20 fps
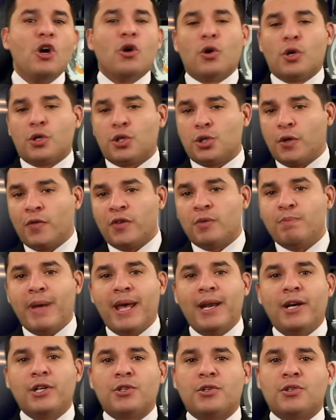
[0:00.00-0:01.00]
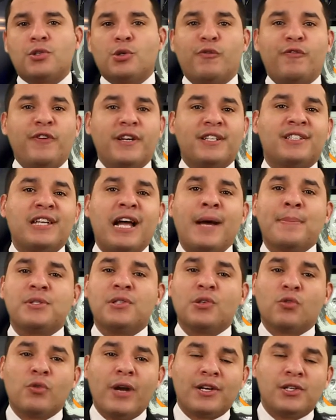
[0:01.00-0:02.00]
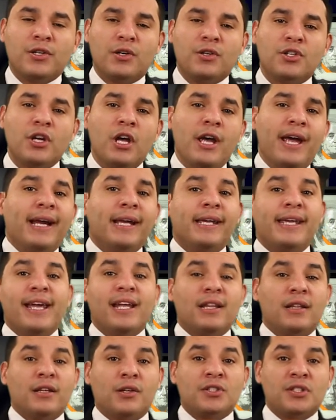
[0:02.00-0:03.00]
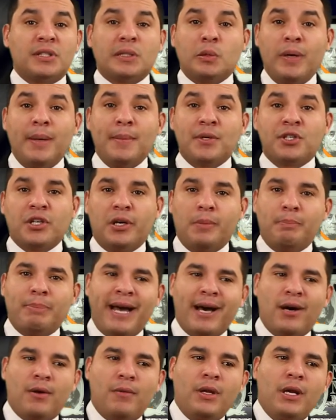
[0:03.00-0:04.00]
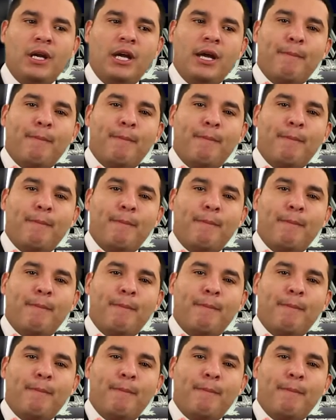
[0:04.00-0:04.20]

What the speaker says: or service managers or fixed ops directors get a little squeamish about